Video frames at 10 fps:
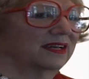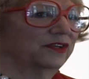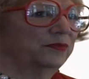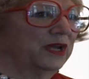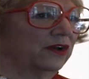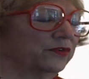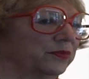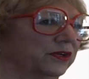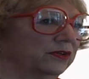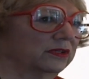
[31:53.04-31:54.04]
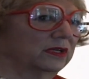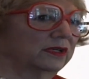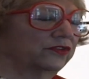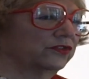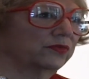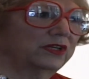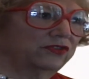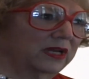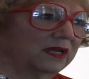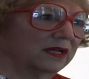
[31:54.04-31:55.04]
To be entrepreneurial is to reach
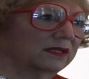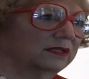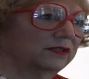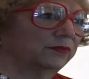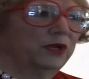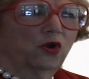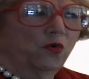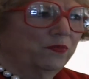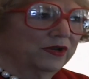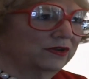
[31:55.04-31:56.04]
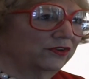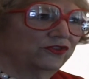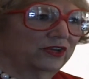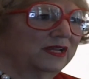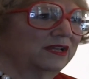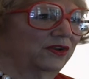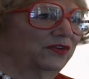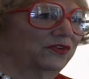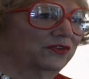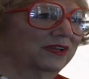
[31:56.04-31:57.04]
out, to be open to
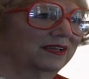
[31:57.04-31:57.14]
change,